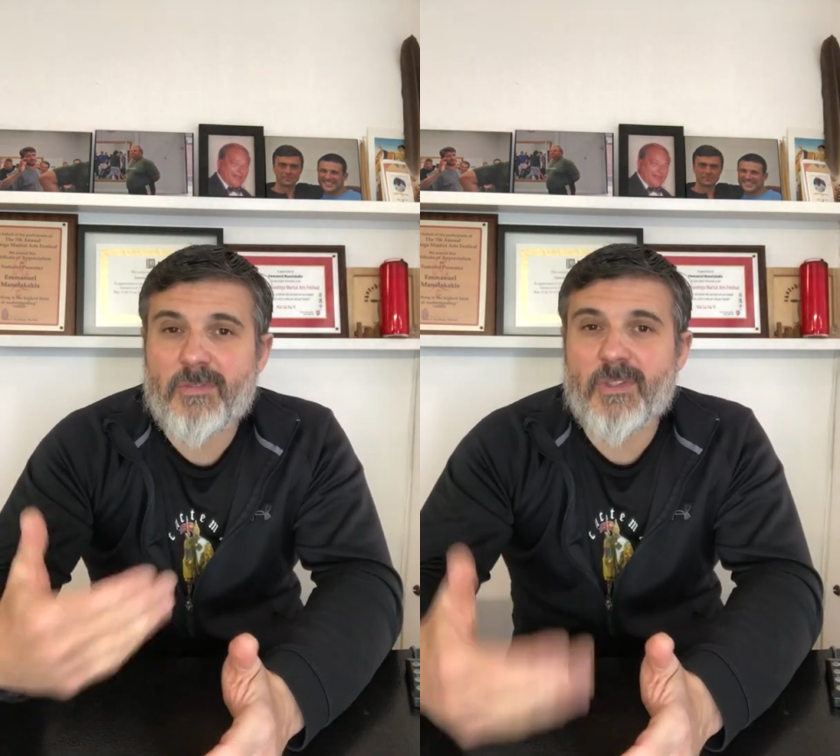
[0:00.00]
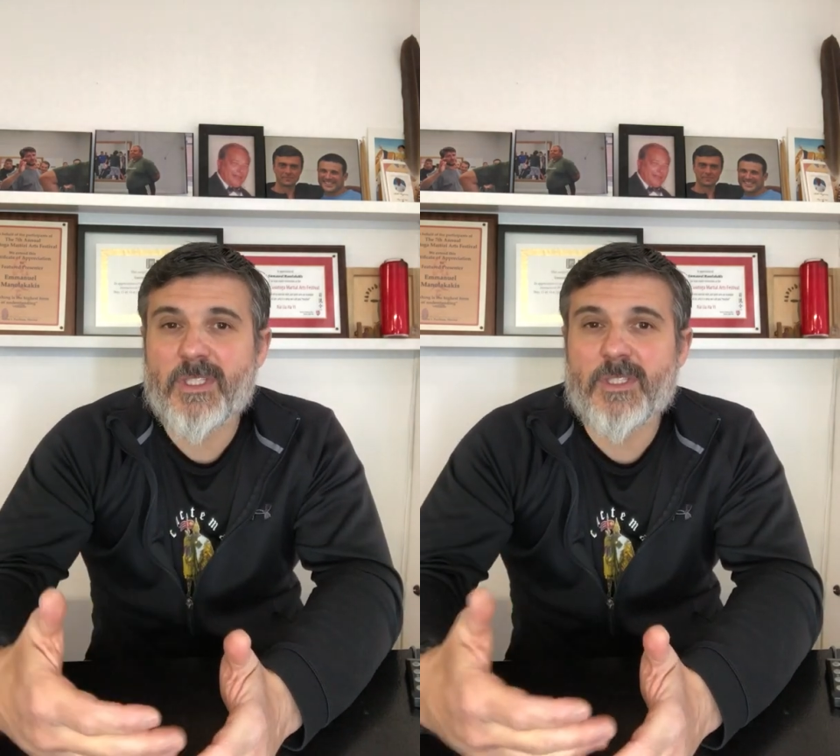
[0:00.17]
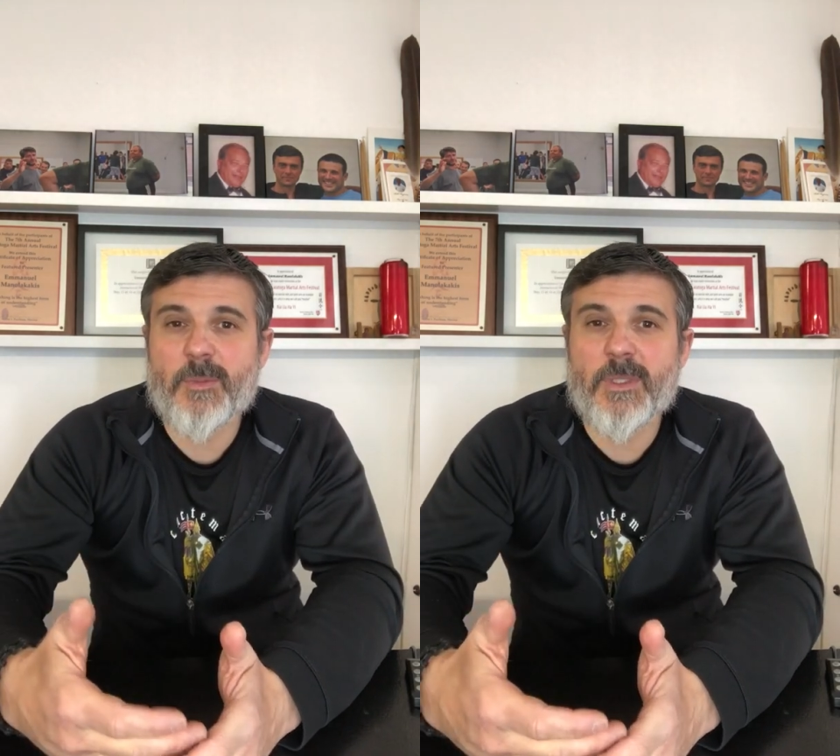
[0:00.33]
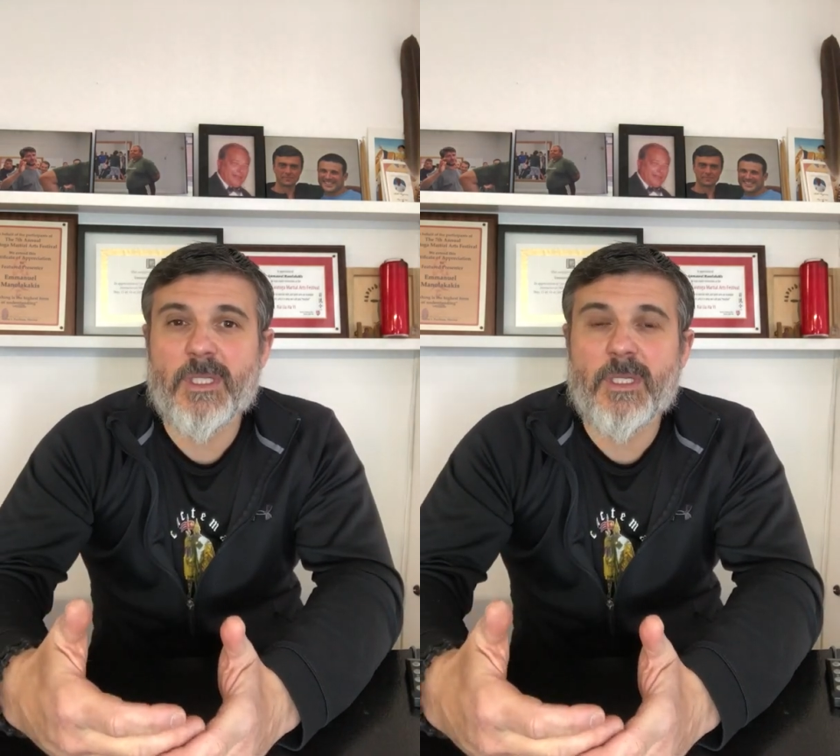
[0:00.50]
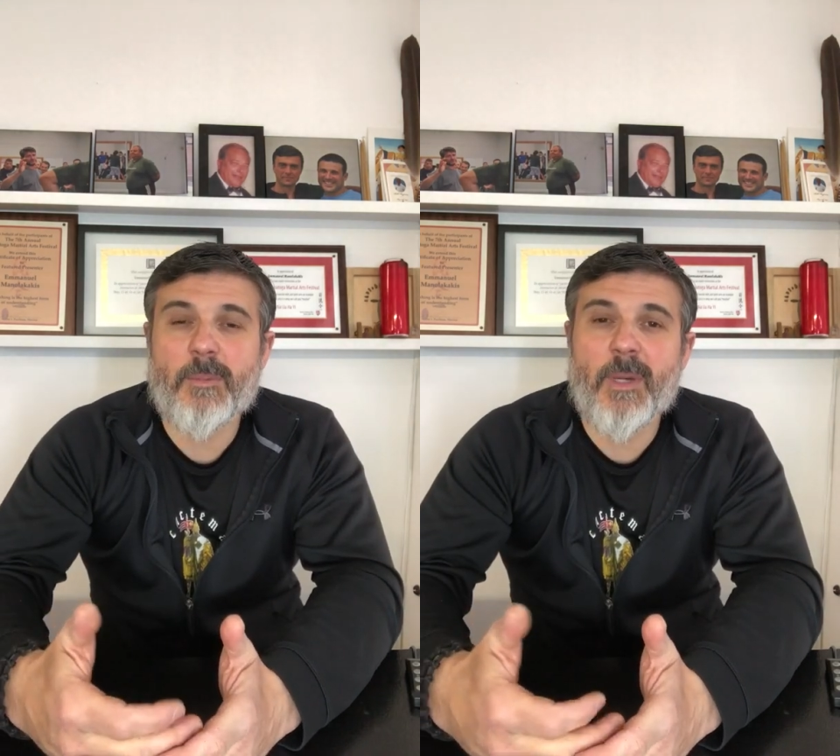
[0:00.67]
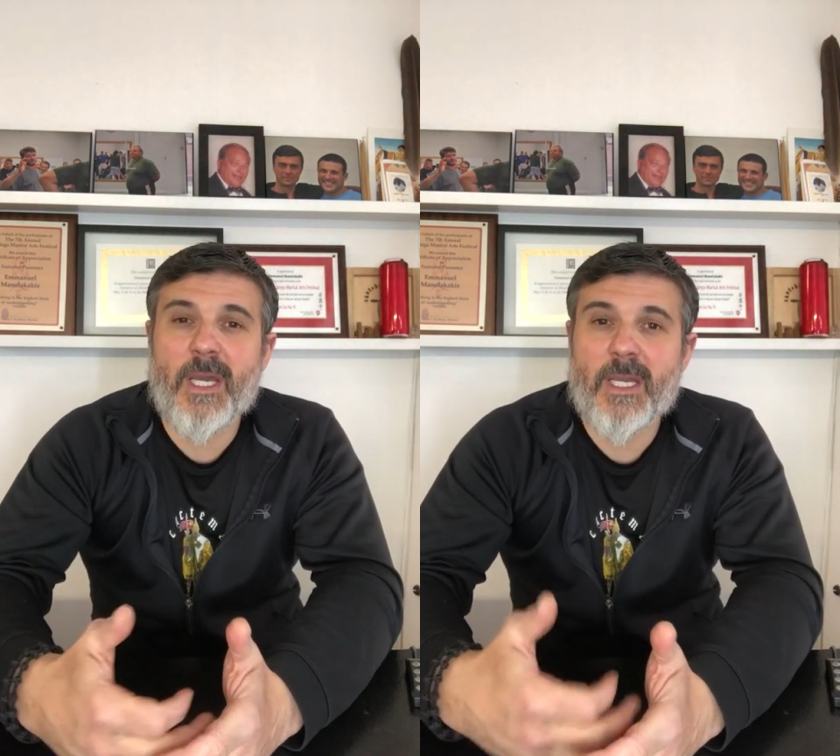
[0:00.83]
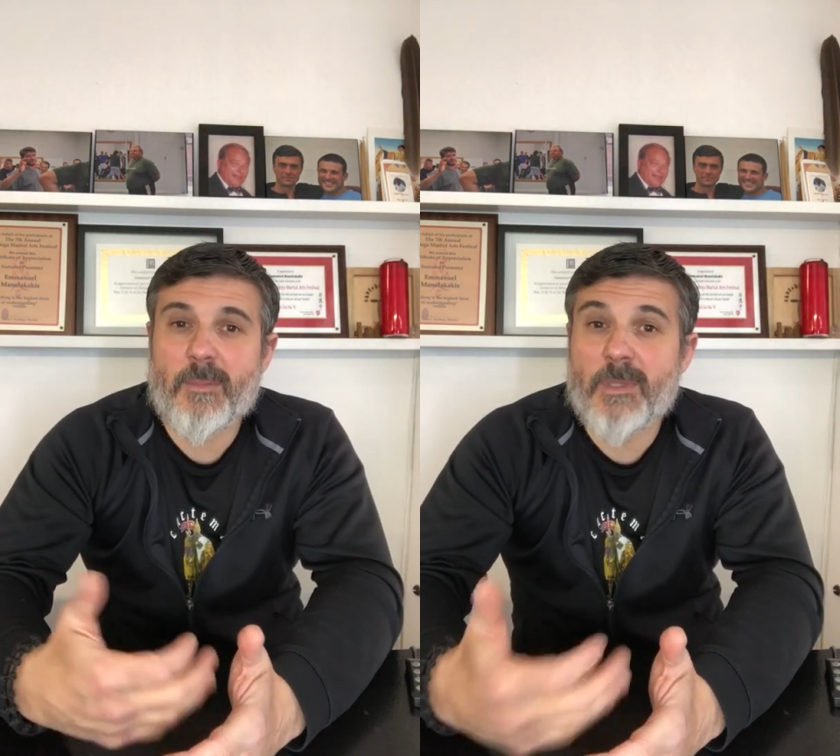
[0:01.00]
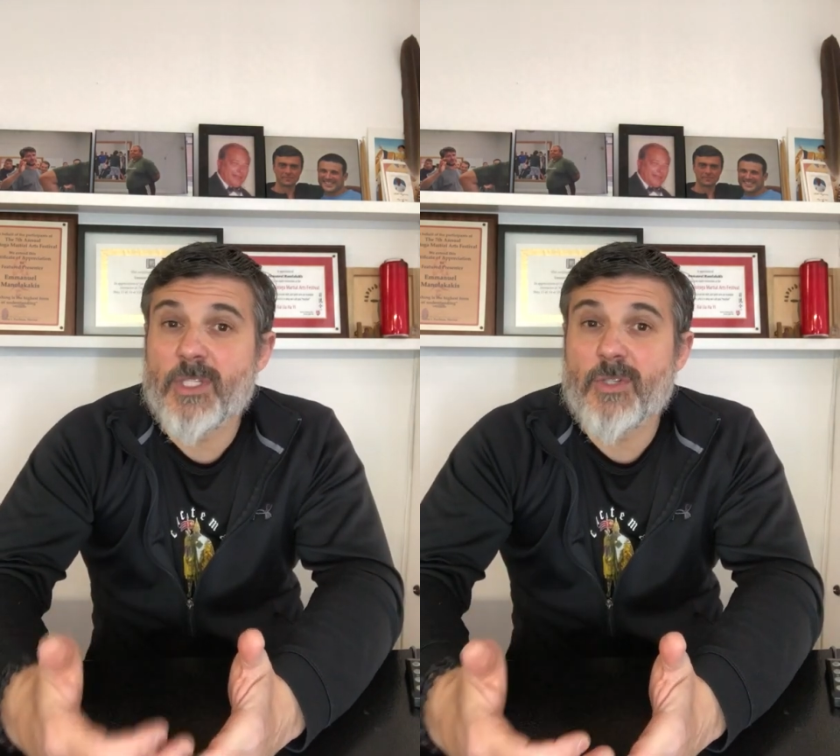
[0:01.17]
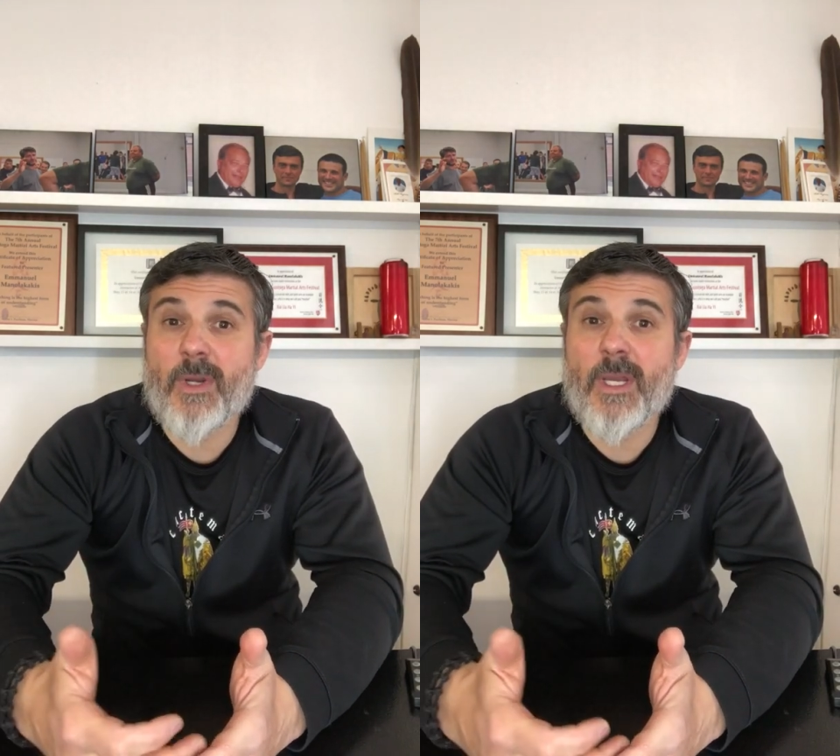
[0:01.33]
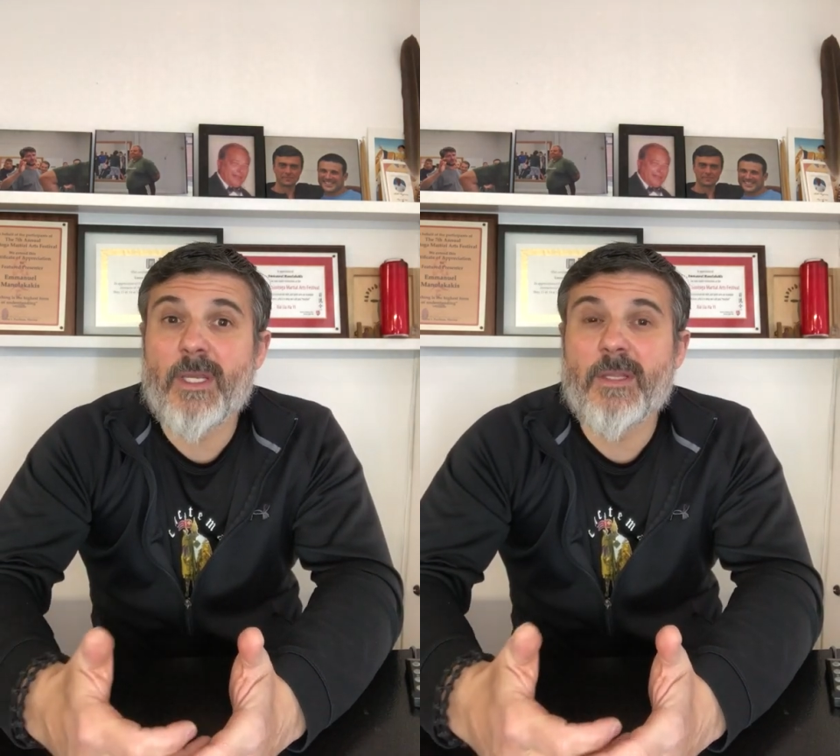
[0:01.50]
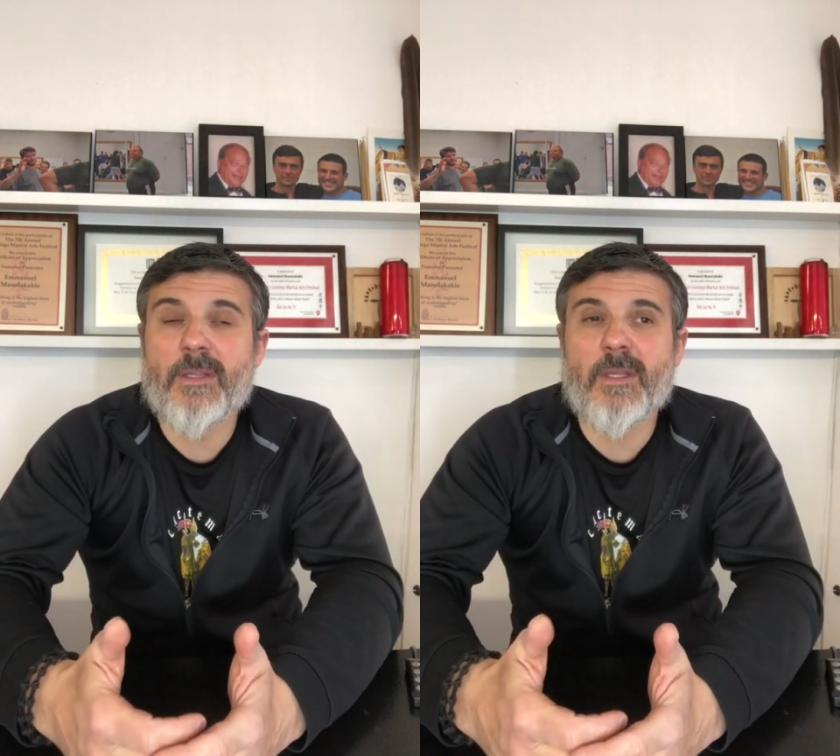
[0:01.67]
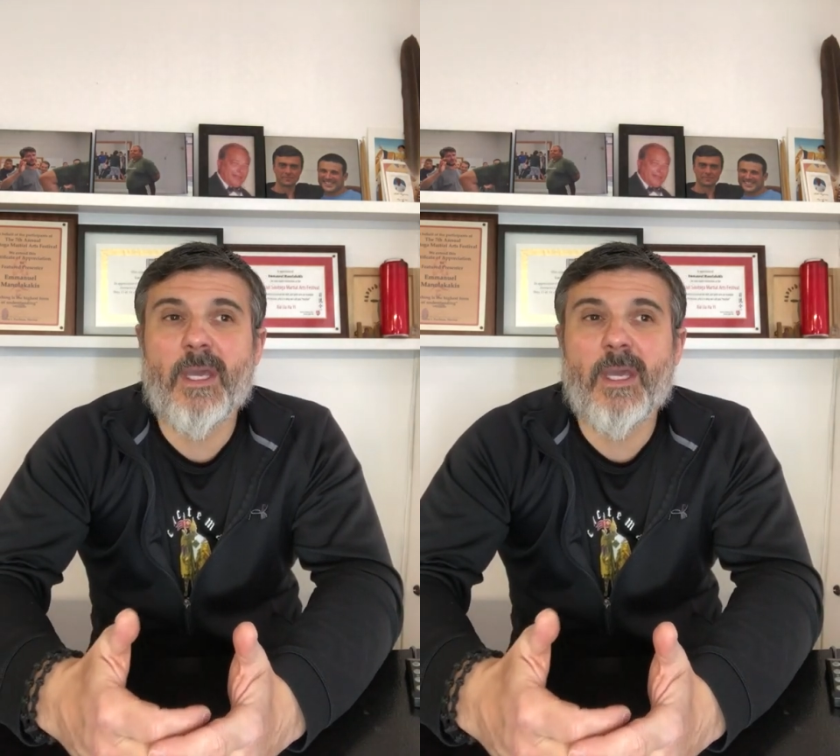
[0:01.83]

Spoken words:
flexibility back and my strength,